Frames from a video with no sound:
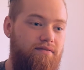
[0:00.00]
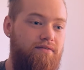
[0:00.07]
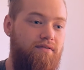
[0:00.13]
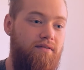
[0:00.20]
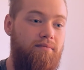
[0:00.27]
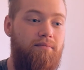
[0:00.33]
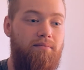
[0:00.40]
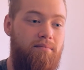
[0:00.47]

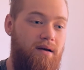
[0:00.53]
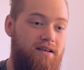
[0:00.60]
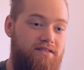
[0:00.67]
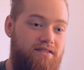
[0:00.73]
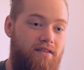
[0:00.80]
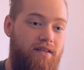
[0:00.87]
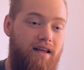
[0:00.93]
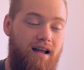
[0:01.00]
the
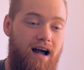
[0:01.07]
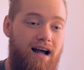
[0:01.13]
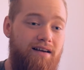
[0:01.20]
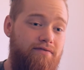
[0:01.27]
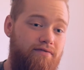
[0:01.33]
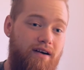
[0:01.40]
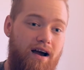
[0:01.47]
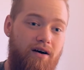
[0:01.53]
best thing
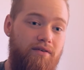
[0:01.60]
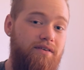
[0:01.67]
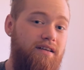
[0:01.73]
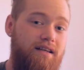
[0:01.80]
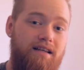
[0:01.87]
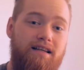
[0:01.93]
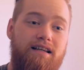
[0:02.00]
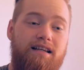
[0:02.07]
I've found
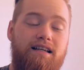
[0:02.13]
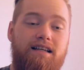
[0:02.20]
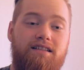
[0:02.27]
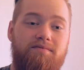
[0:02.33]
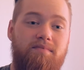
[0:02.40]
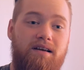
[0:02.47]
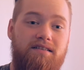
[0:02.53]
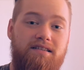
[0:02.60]

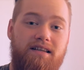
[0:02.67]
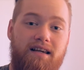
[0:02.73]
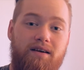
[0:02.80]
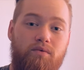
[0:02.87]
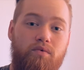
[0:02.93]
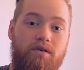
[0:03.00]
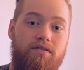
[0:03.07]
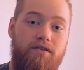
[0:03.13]
is mixing
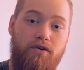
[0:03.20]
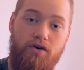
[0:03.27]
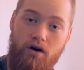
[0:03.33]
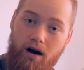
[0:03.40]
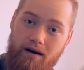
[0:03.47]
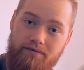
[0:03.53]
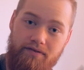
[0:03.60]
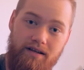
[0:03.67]
it with your
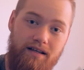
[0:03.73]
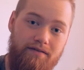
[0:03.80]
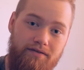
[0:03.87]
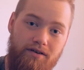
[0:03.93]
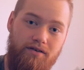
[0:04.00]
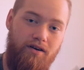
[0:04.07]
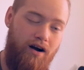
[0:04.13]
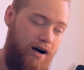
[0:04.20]
coffee if
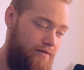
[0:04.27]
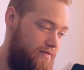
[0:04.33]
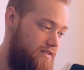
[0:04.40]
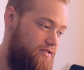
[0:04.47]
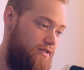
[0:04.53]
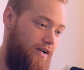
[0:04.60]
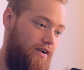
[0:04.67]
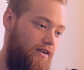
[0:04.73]
you're a coffee
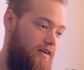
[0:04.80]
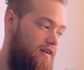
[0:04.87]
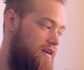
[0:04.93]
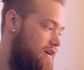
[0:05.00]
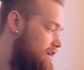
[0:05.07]
drinker.